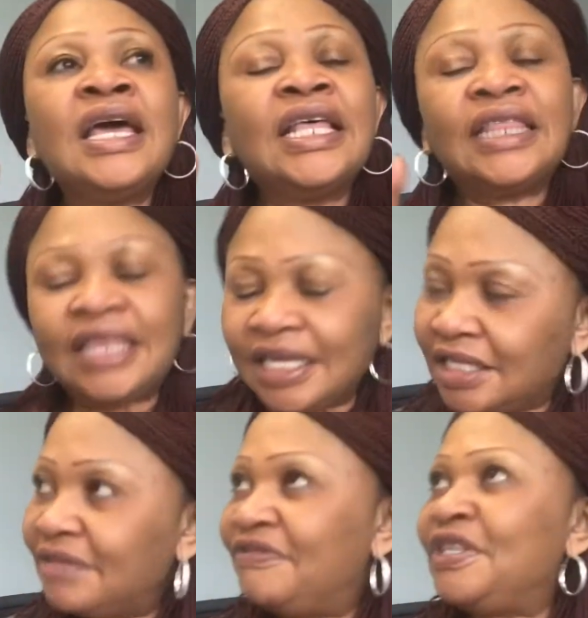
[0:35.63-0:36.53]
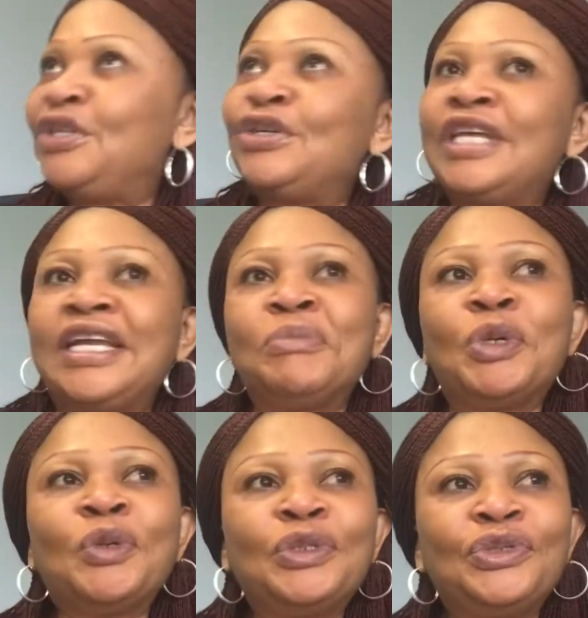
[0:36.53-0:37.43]
this video that I'm
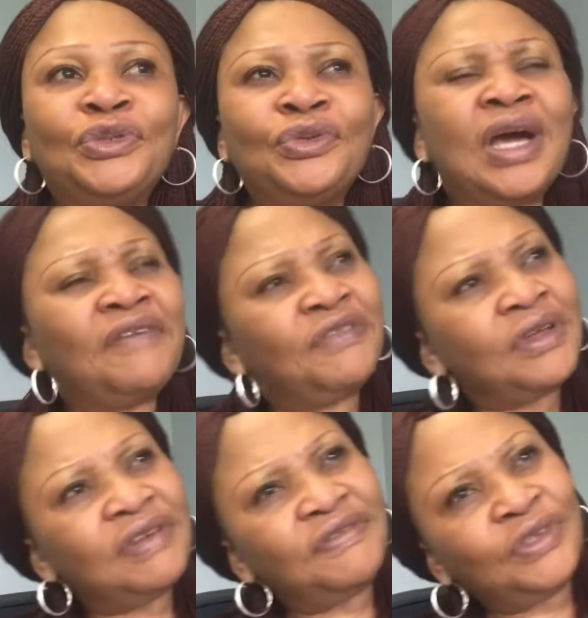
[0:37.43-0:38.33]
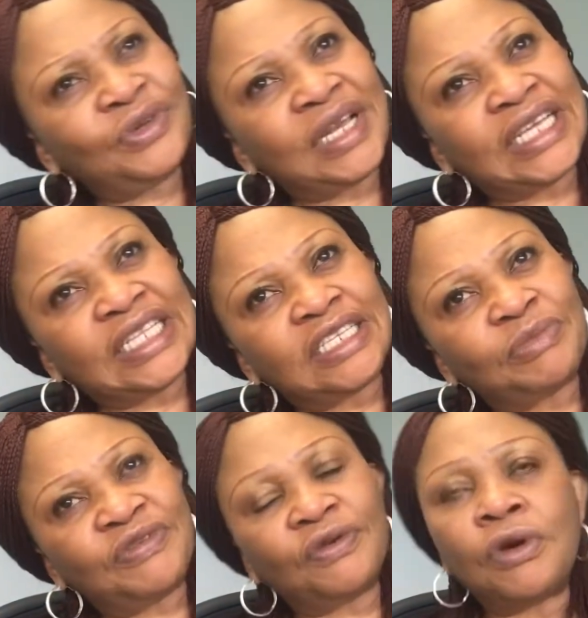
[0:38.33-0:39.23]
going to do, I've done a video like this
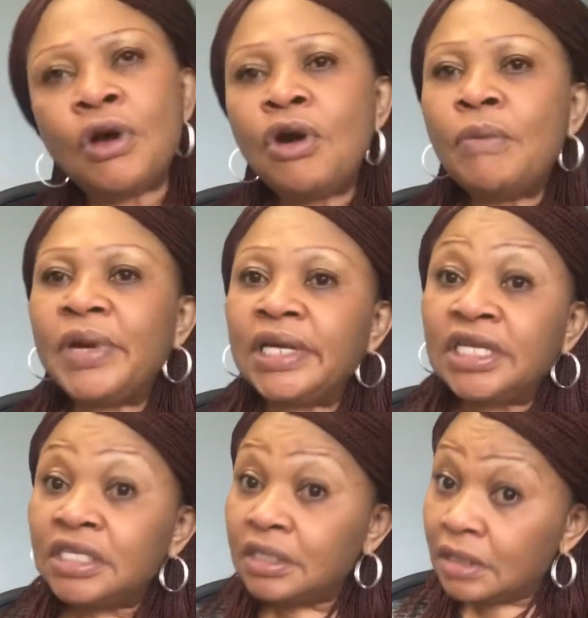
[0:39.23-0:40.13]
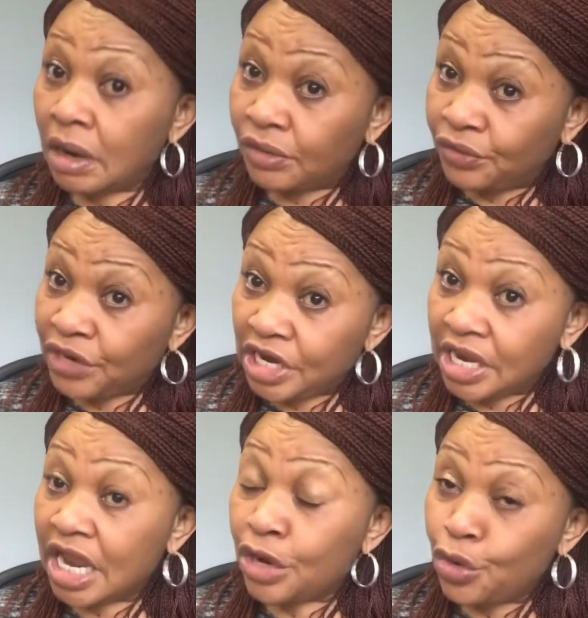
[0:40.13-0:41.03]
before, but it's not
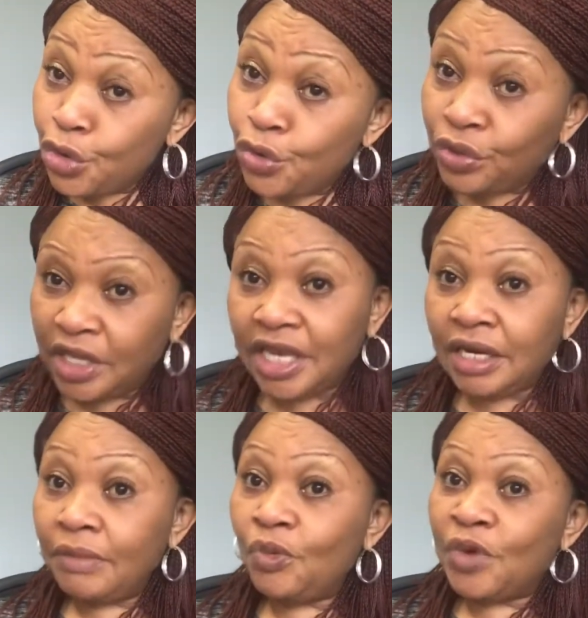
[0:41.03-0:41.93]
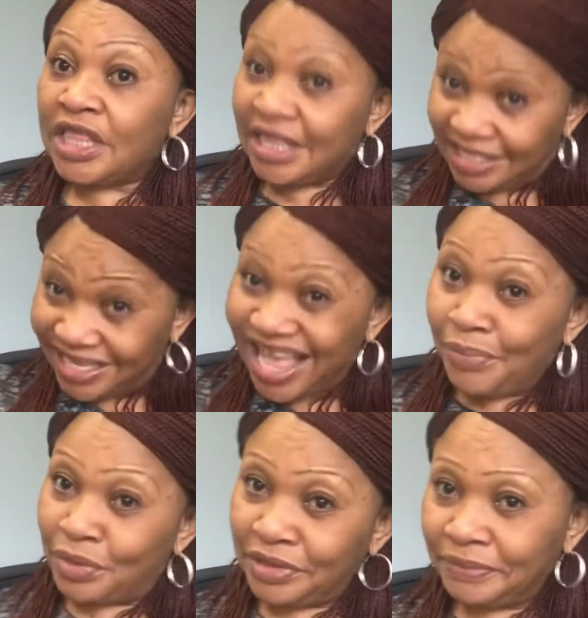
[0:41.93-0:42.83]
really a new thing when this
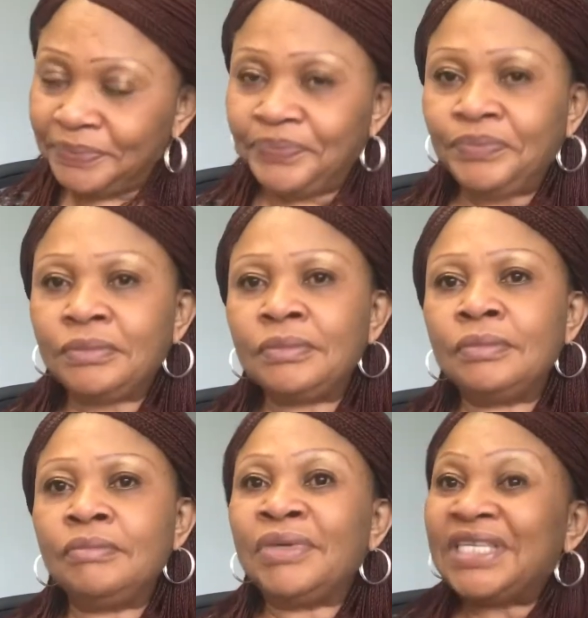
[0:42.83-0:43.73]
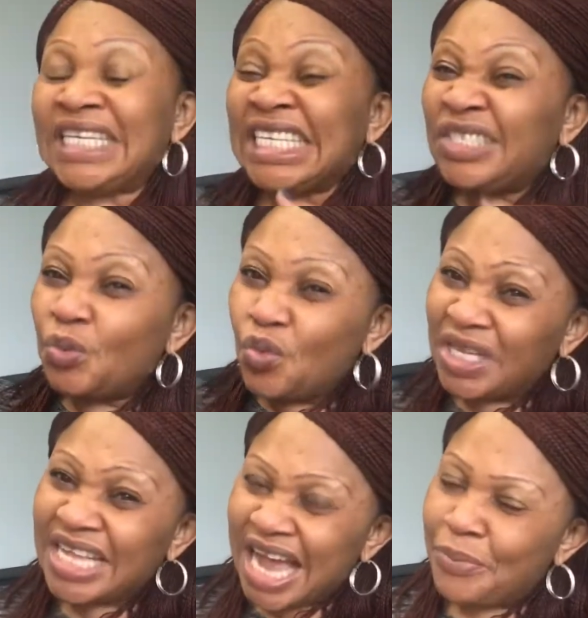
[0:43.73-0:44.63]
happened, but it's
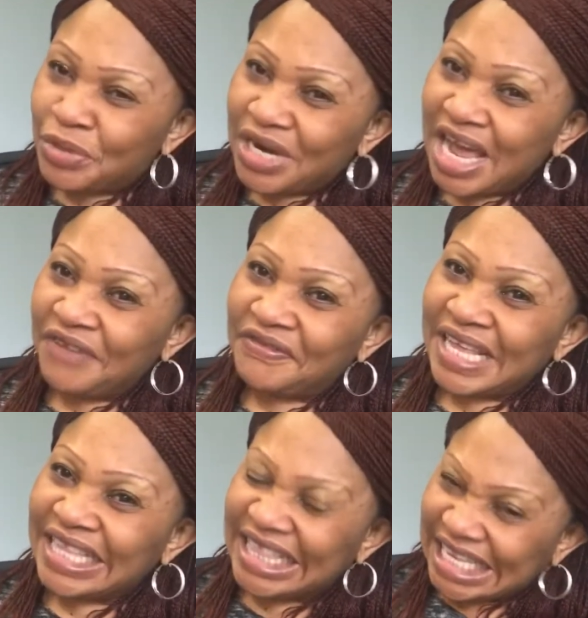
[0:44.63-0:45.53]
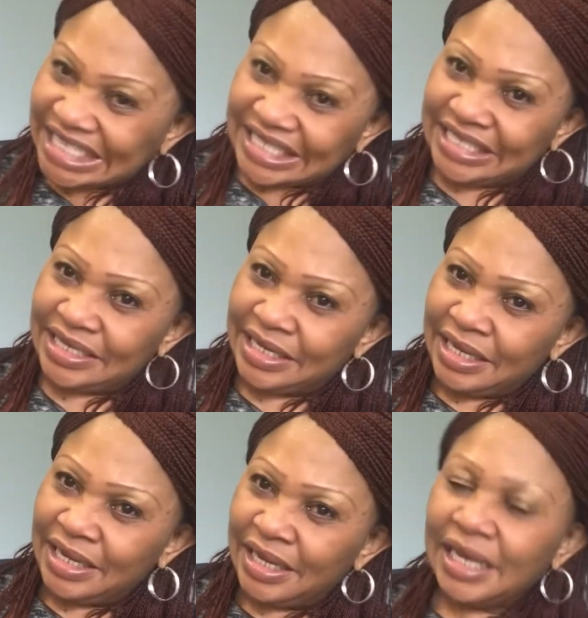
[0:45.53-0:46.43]
what happened after this
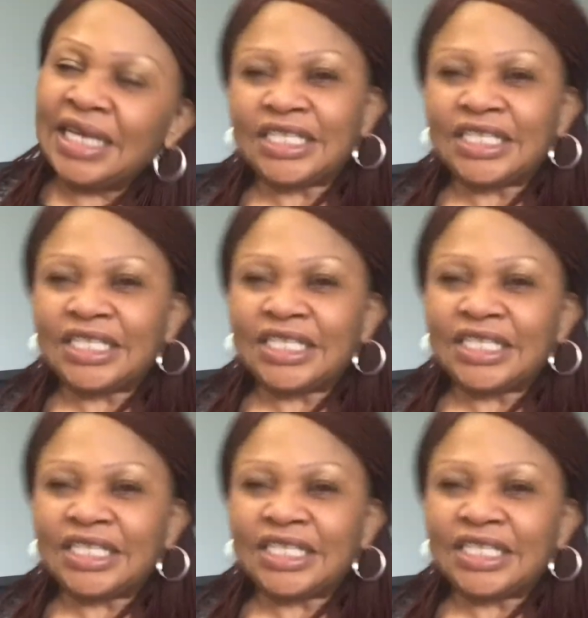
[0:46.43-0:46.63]
is